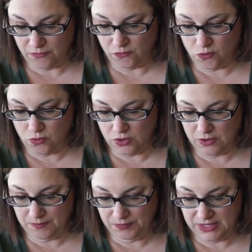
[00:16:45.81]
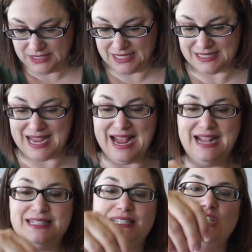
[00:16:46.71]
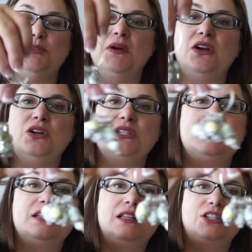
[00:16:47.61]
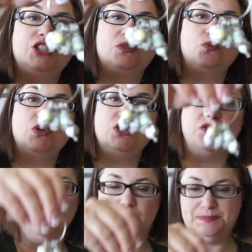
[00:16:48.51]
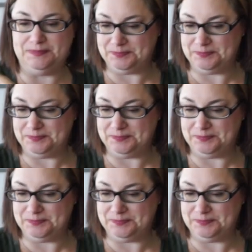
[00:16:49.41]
4, 6, 8 stitch markers. That's just wonderful.